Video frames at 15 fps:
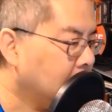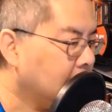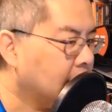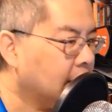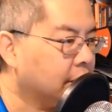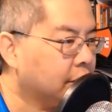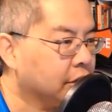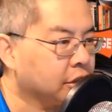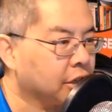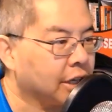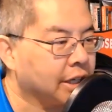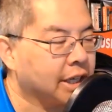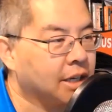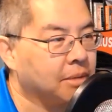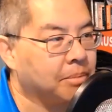if you're
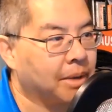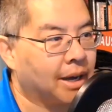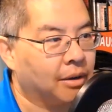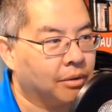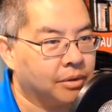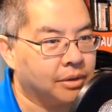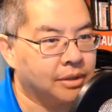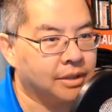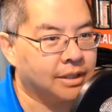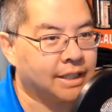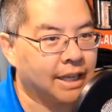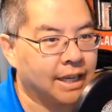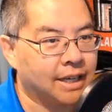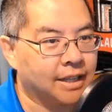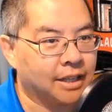talking about
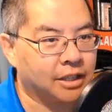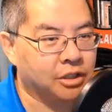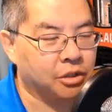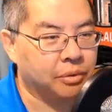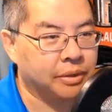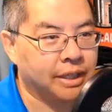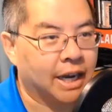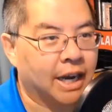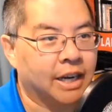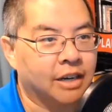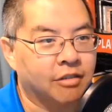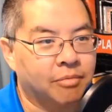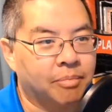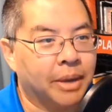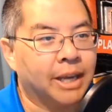data that's already kind
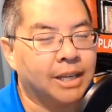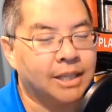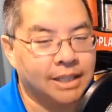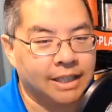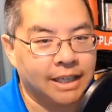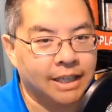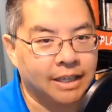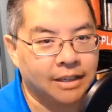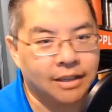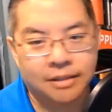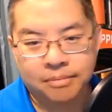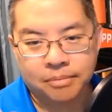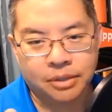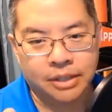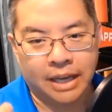of baked in,
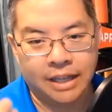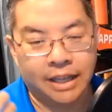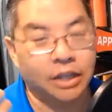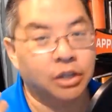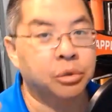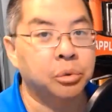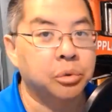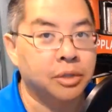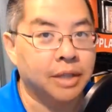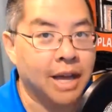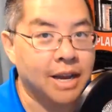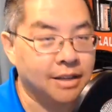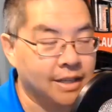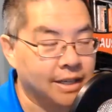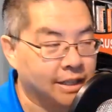say like Google
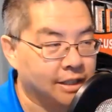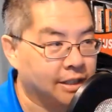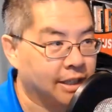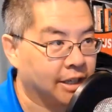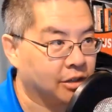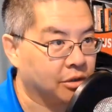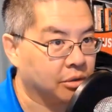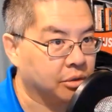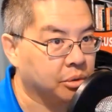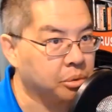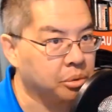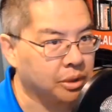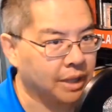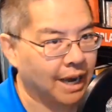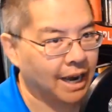Analytics data or
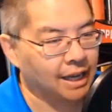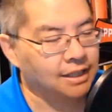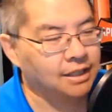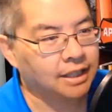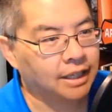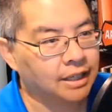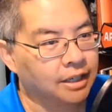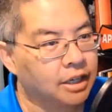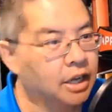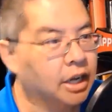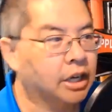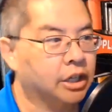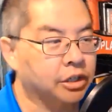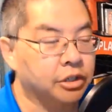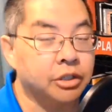Google Ads data,
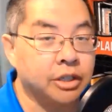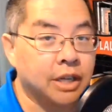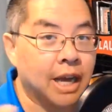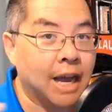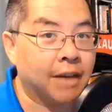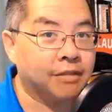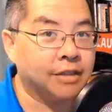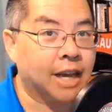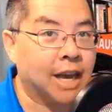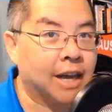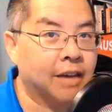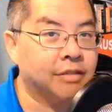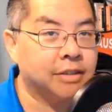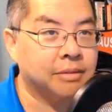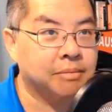you're going to
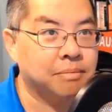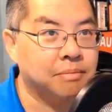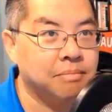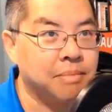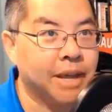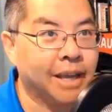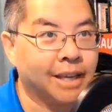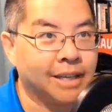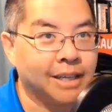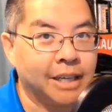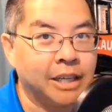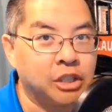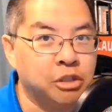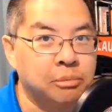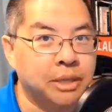have it make an
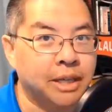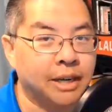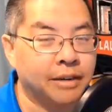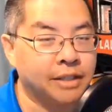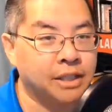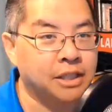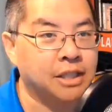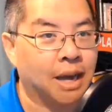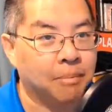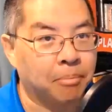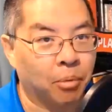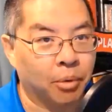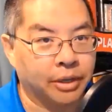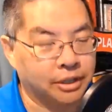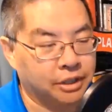intermediary stop
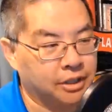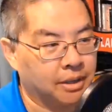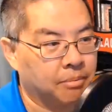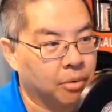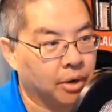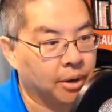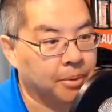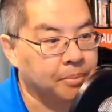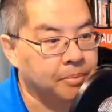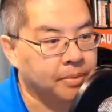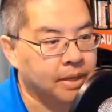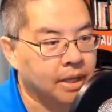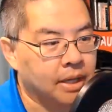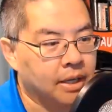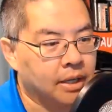point somewhere.
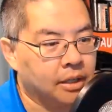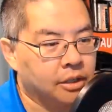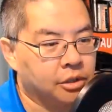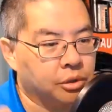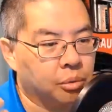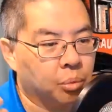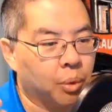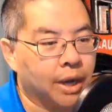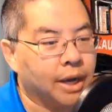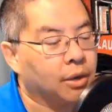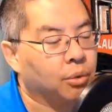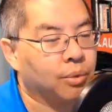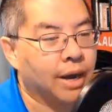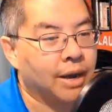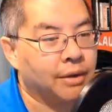So the way
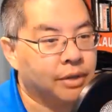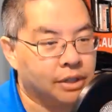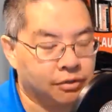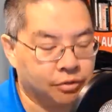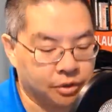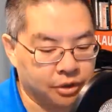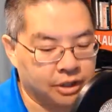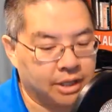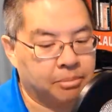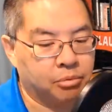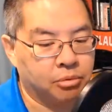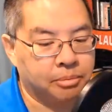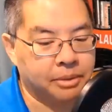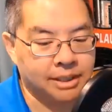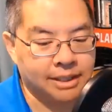around this, for example,
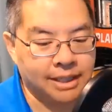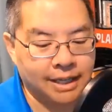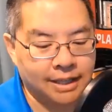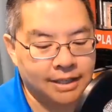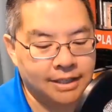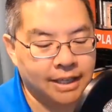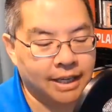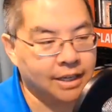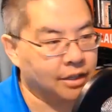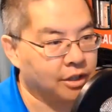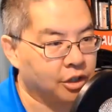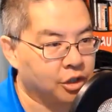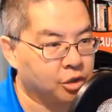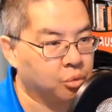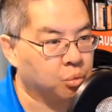would be to take the data
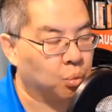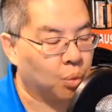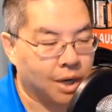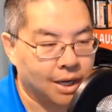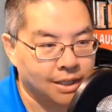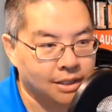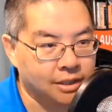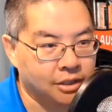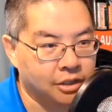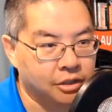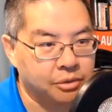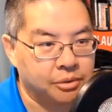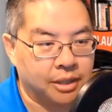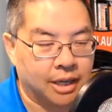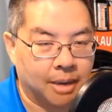that you want to
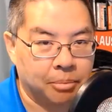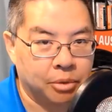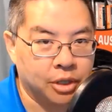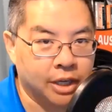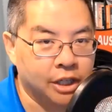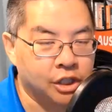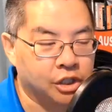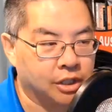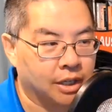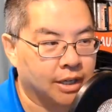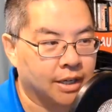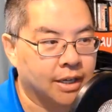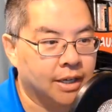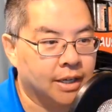do the computation on,